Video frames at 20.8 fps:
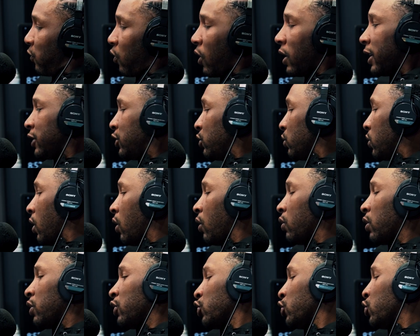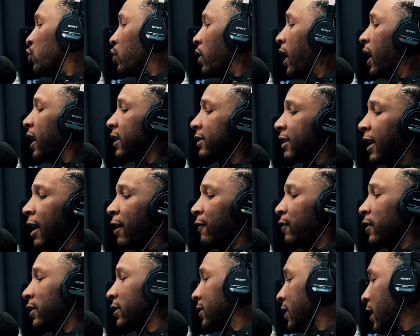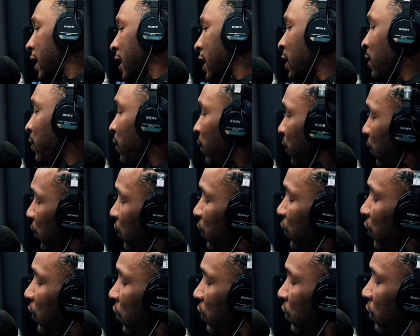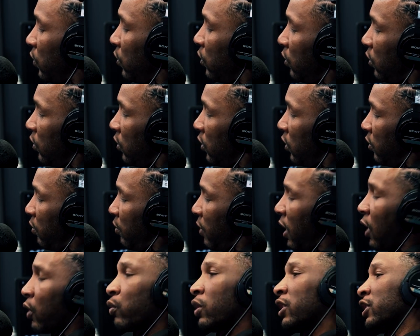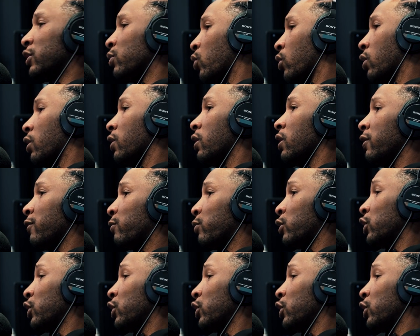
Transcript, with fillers: Before I let you go, do you guys have the same Mount Rushmore of